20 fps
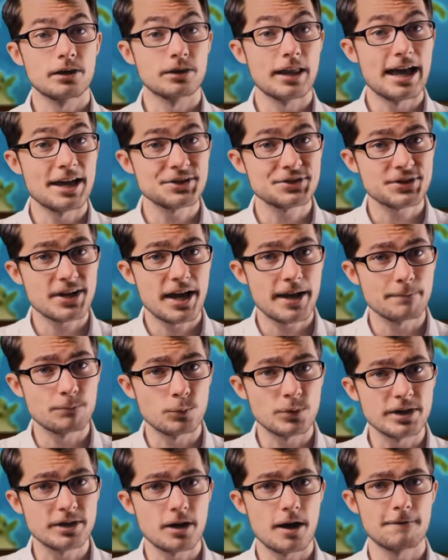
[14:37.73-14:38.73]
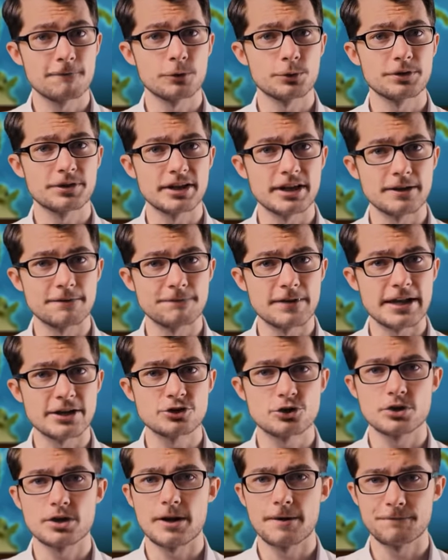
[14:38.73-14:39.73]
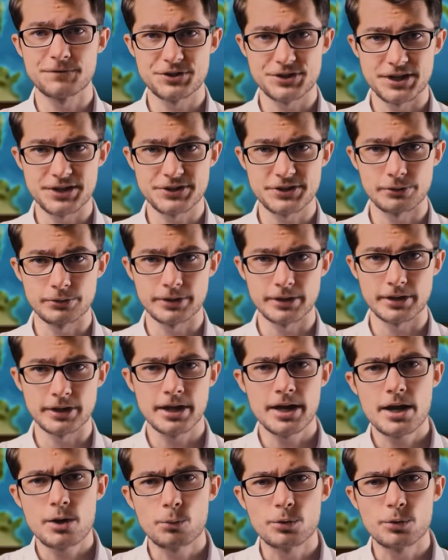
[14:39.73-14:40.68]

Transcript: Last time we covered the invasion of Sicily,